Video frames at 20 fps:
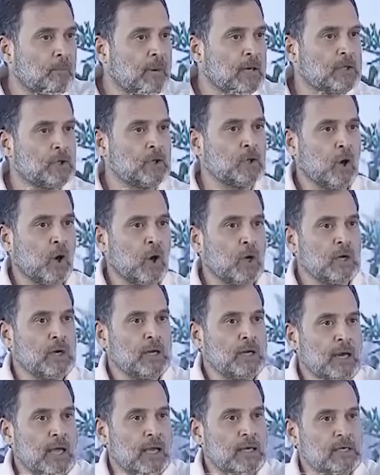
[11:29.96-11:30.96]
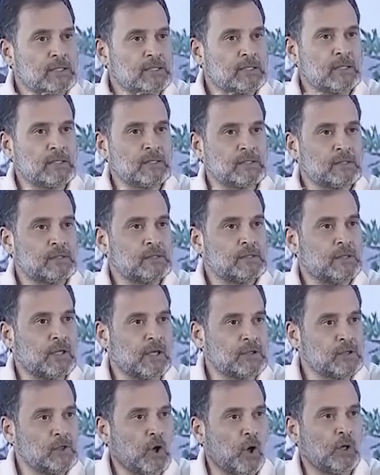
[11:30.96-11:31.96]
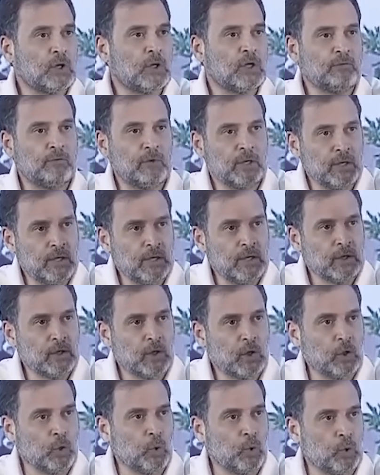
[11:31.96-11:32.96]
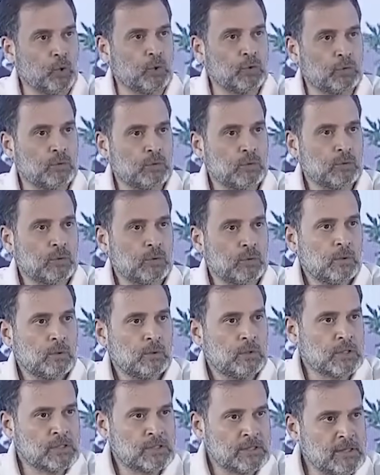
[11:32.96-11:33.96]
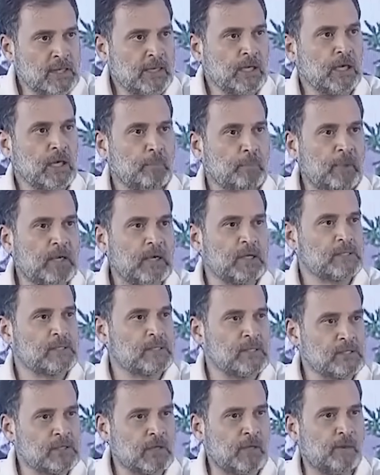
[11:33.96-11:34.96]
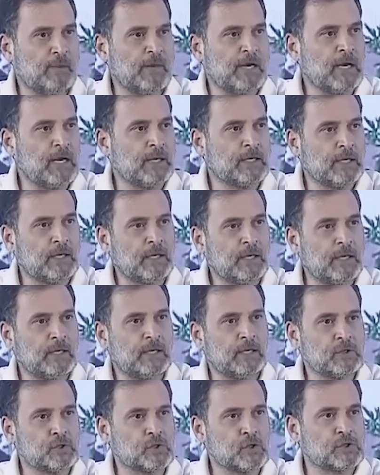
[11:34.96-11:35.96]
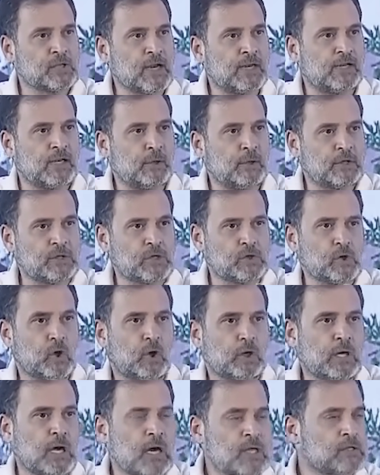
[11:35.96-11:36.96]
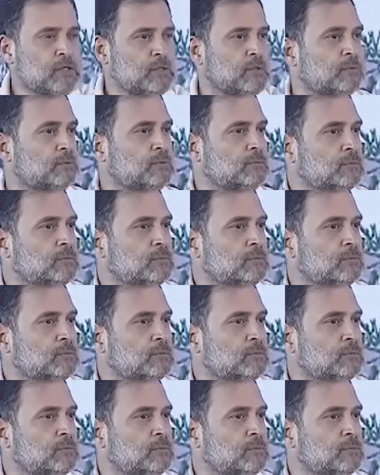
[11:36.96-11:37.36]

but your analysis does not even include the single biggest discriminator in Indian society, which is called caste.